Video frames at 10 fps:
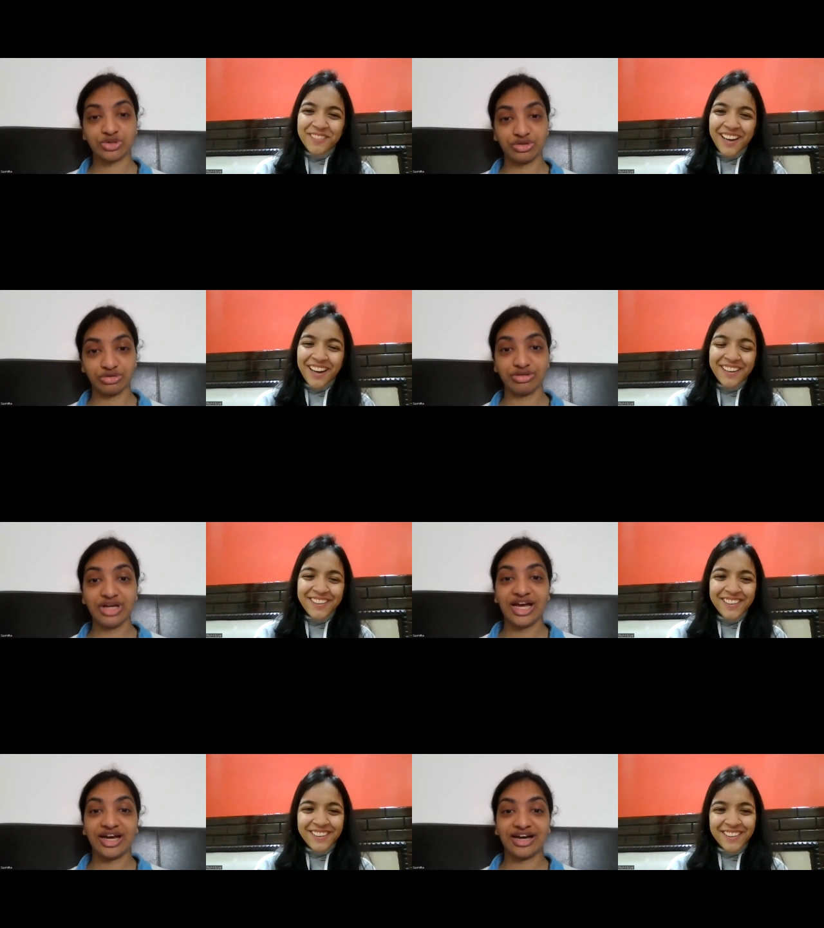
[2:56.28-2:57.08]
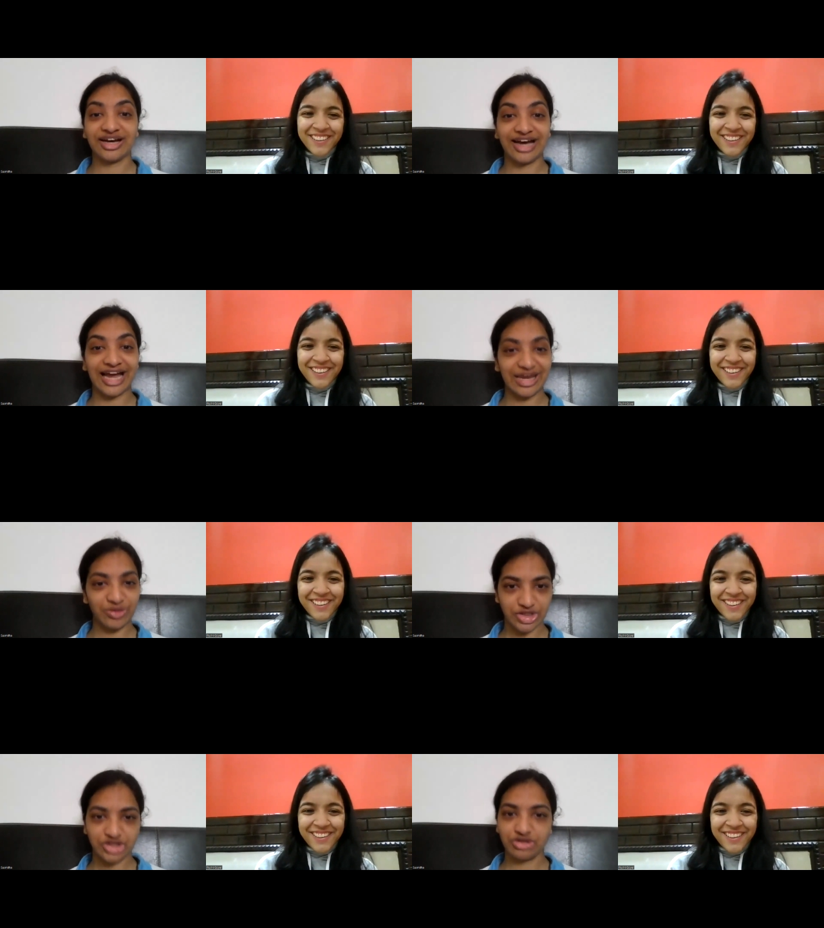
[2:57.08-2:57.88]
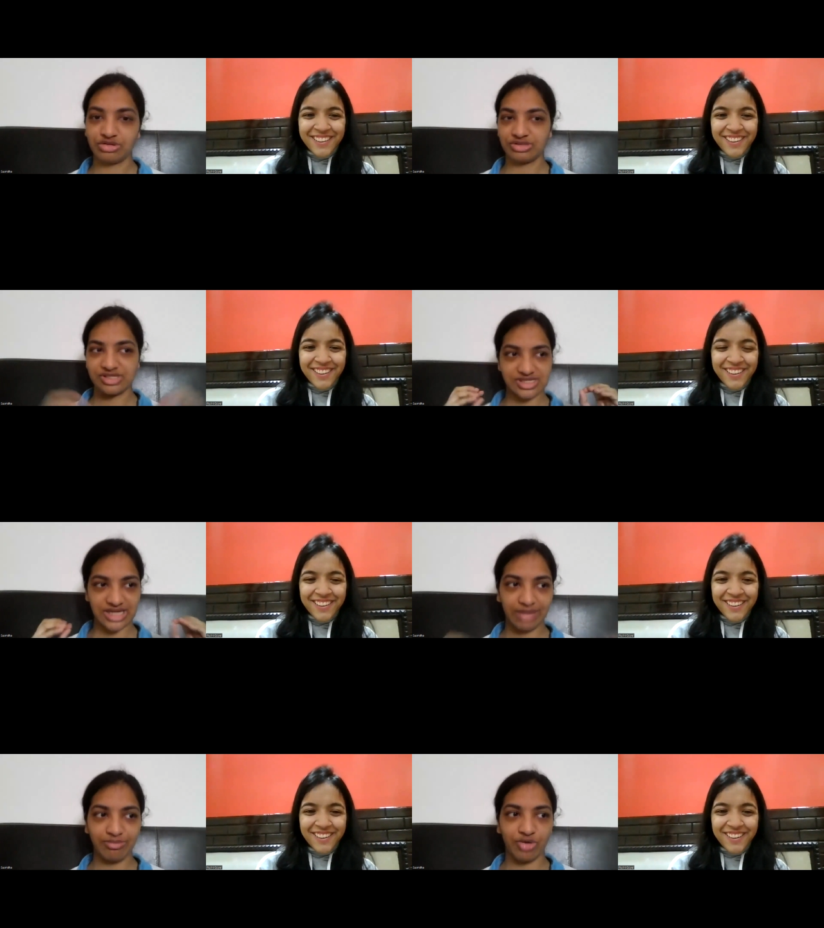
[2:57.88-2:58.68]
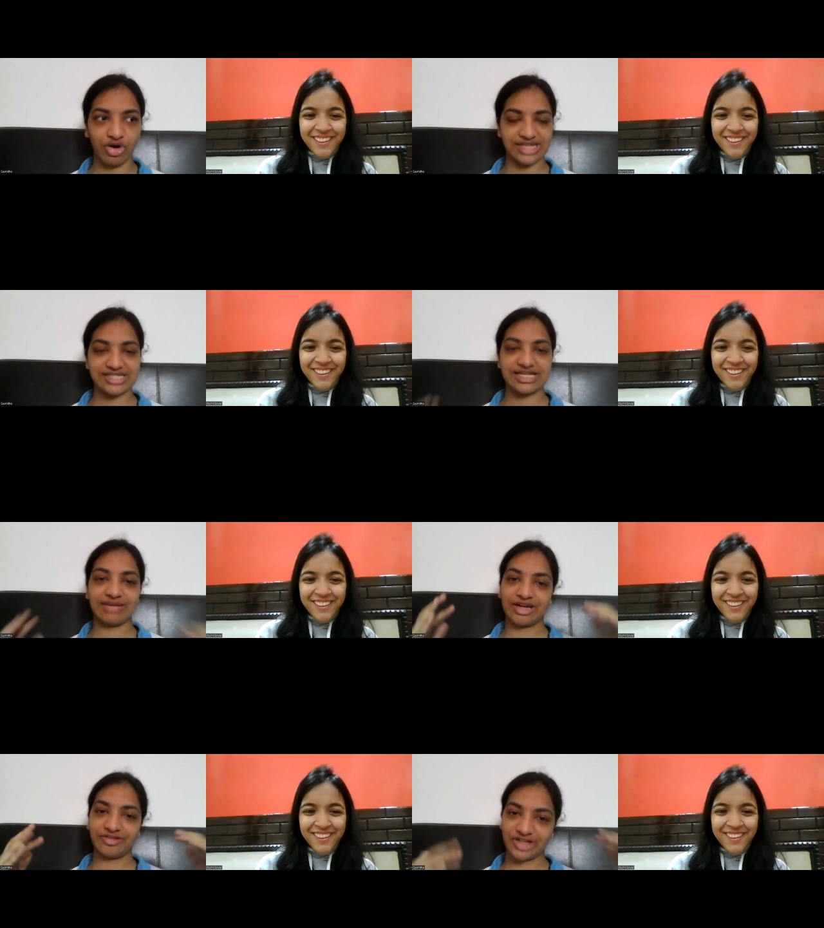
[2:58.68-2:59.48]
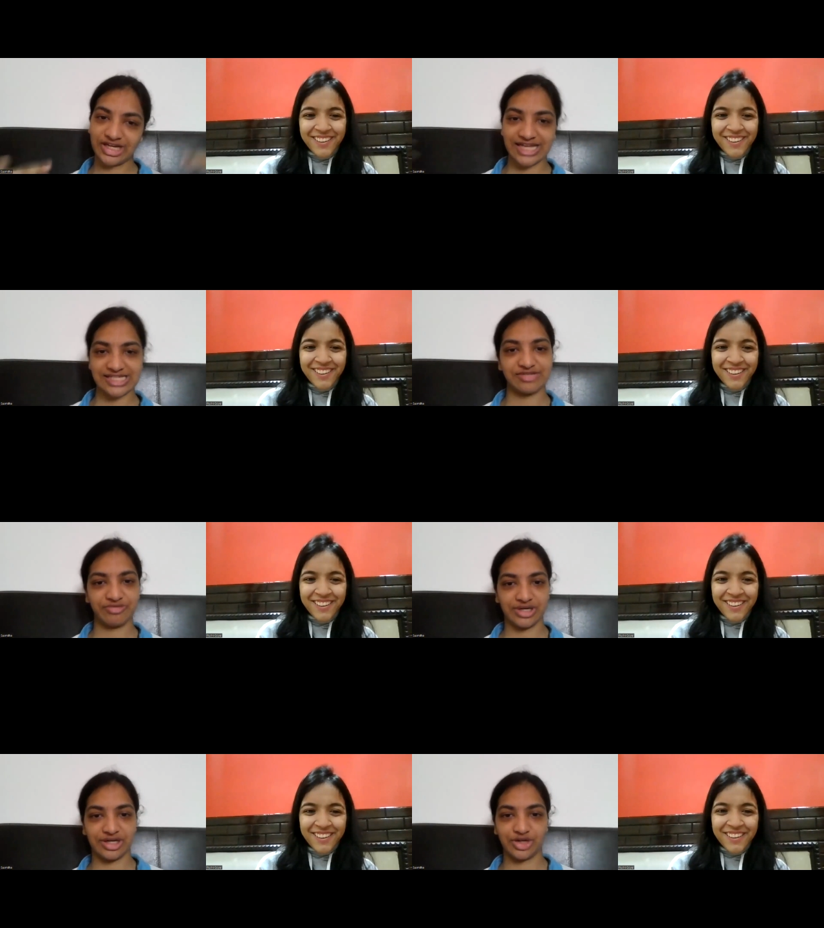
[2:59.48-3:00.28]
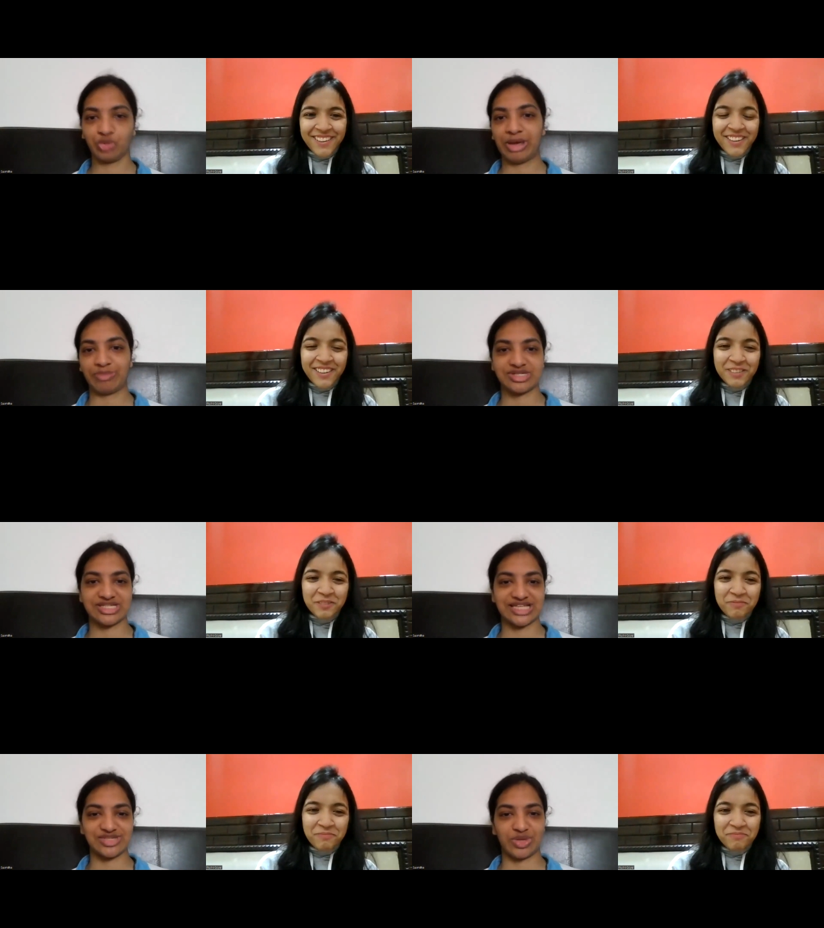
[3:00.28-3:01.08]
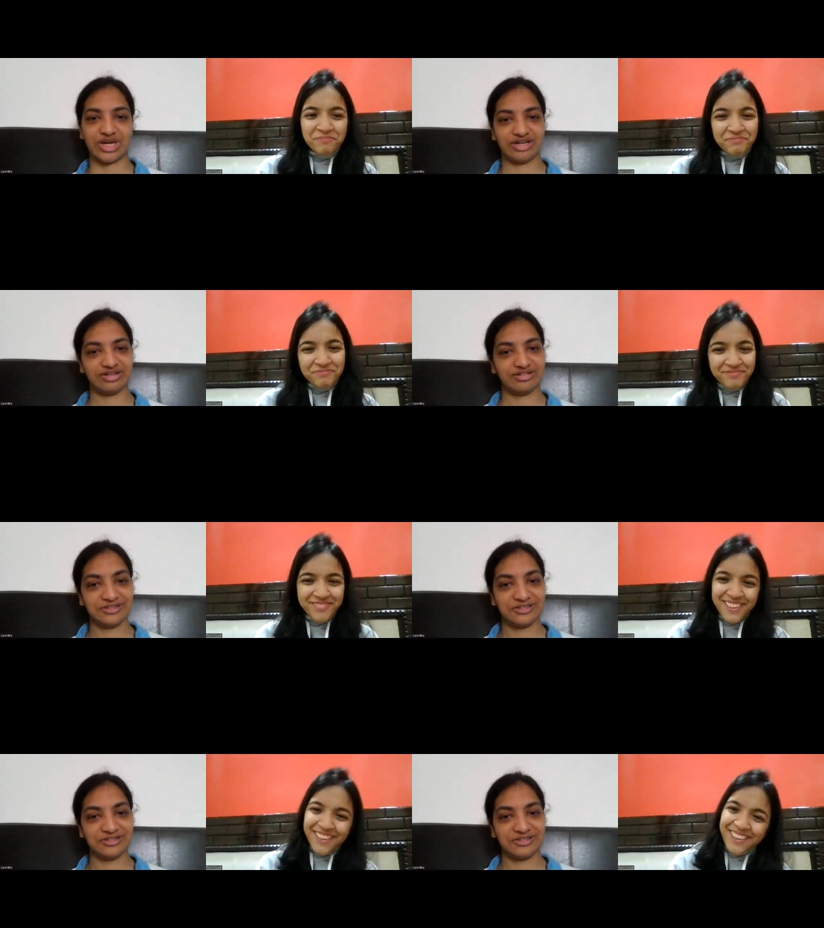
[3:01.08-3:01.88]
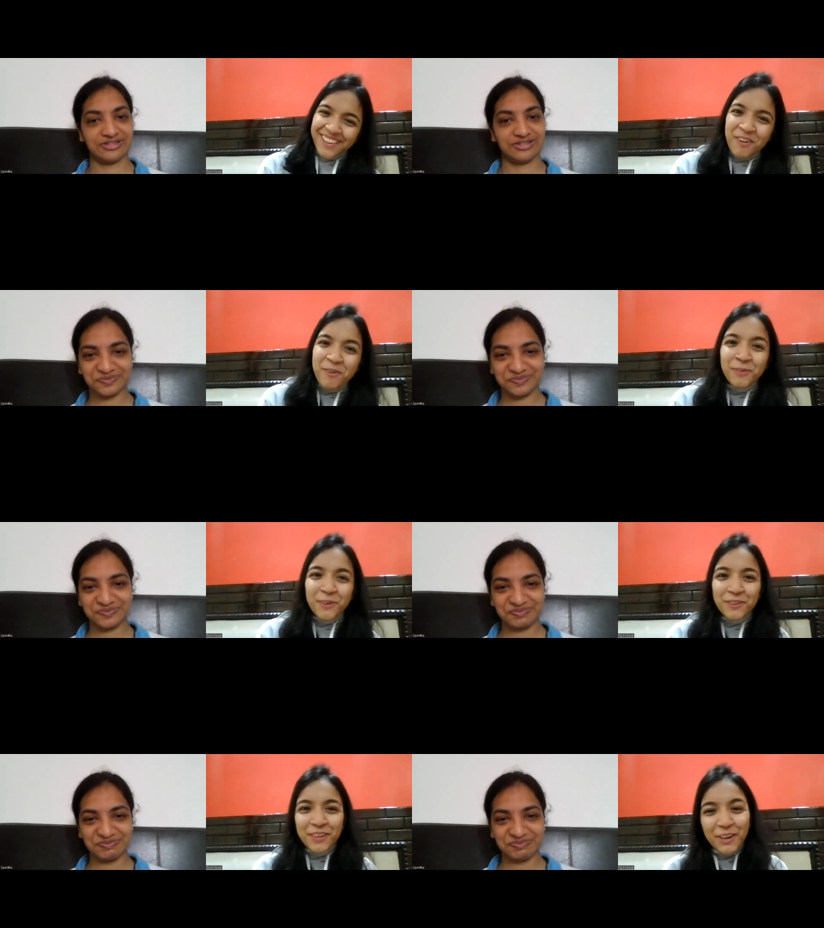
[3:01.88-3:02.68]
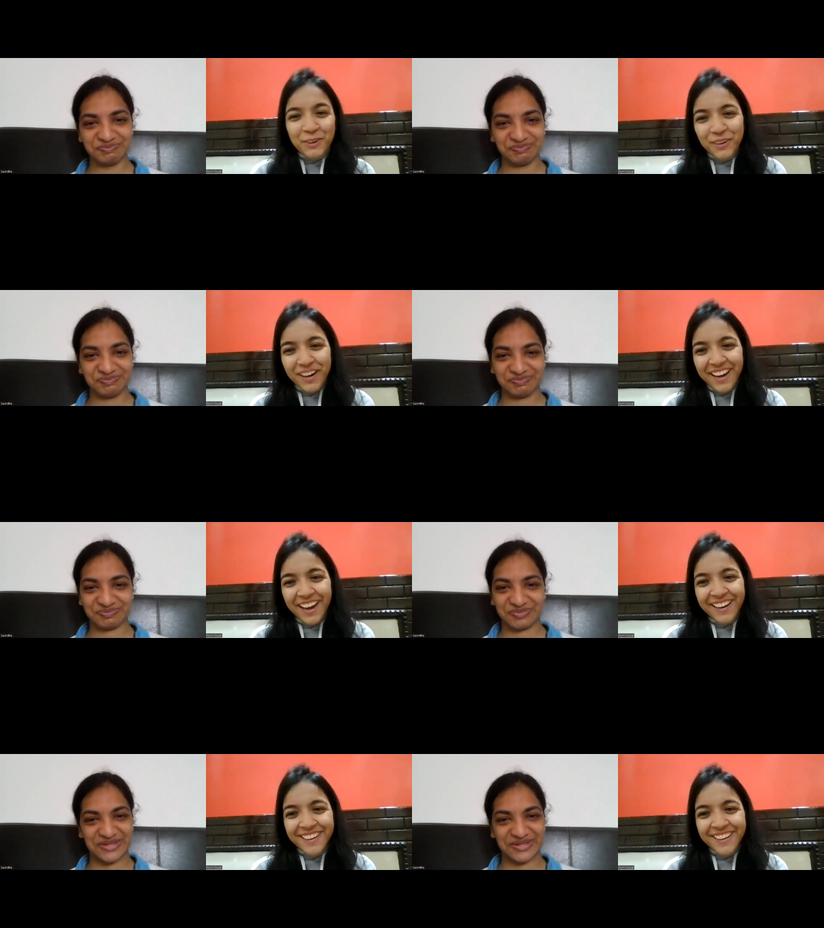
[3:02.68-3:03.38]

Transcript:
Speaker 1: wish to do. I wish to do the same mock exam like for the next uh, two papers as well.
Speaker 2: Hope to see you again.